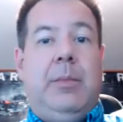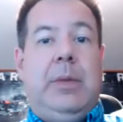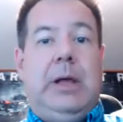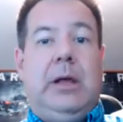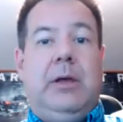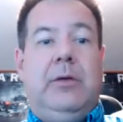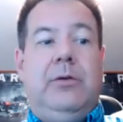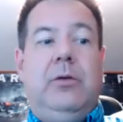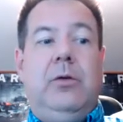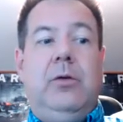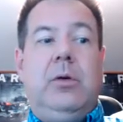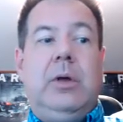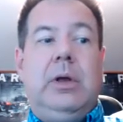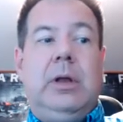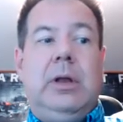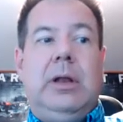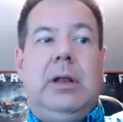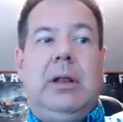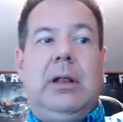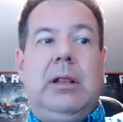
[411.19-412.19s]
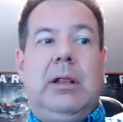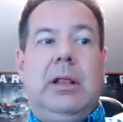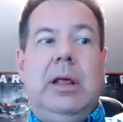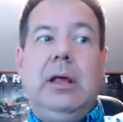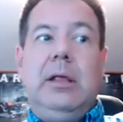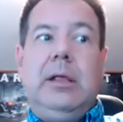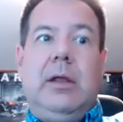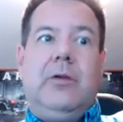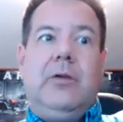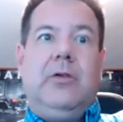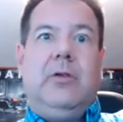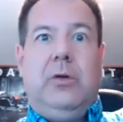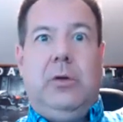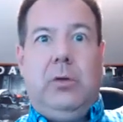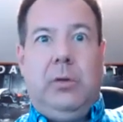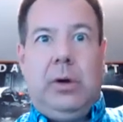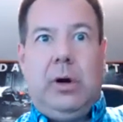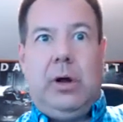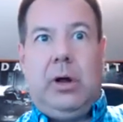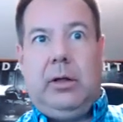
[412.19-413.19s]
because you can think that you're
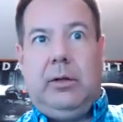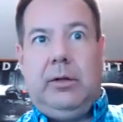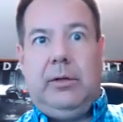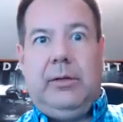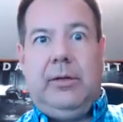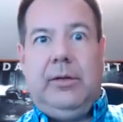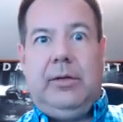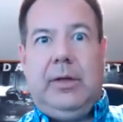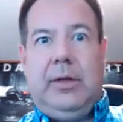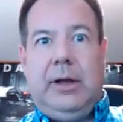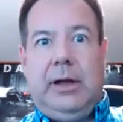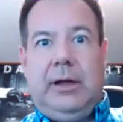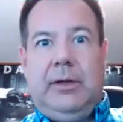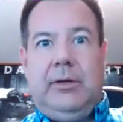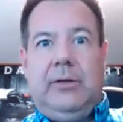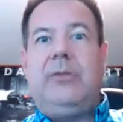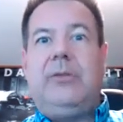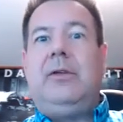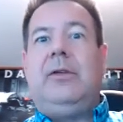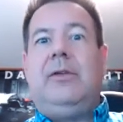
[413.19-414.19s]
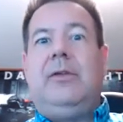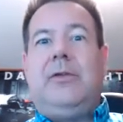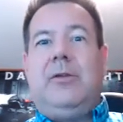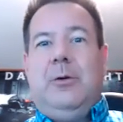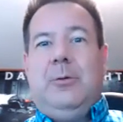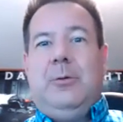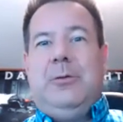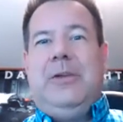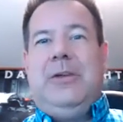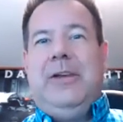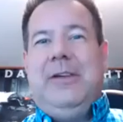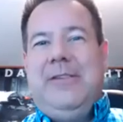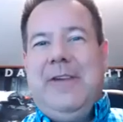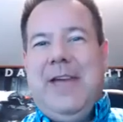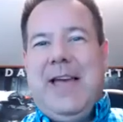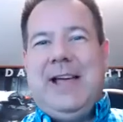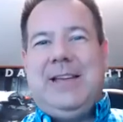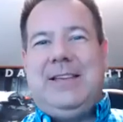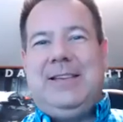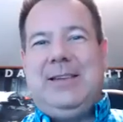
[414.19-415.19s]
doing all of the things in terms of
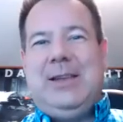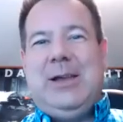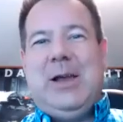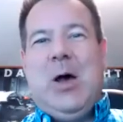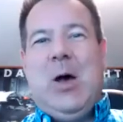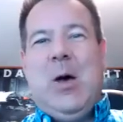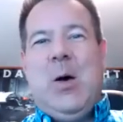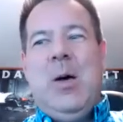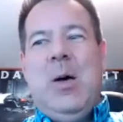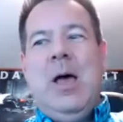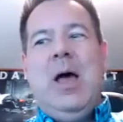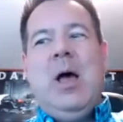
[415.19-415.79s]
SEO,